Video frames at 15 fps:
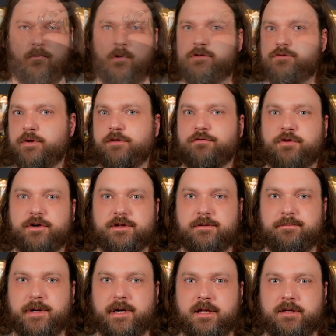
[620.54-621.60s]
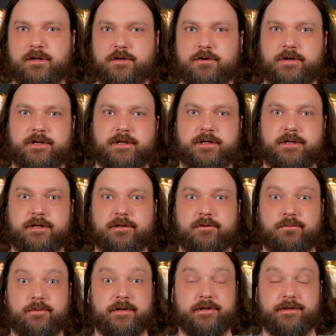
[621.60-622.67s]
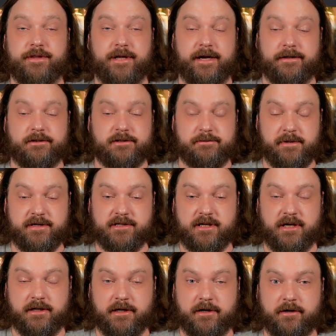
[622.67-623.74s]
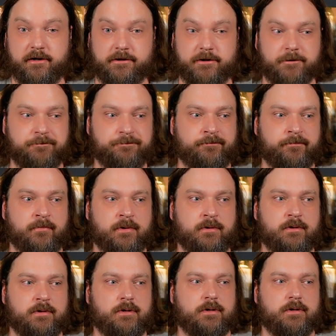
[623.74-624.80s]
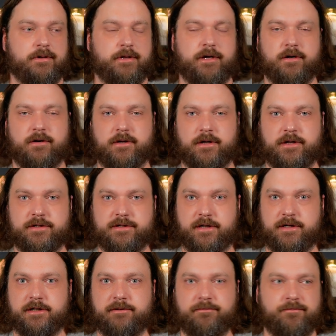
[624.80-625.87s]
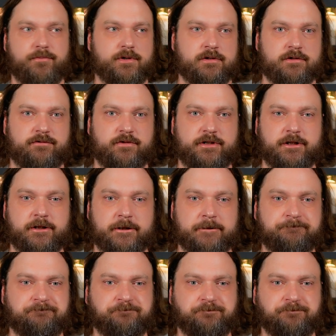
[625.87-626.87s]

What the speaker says: So on the front of the palate, you're getting hit with that Speyside character. There is honey, there's vanilla,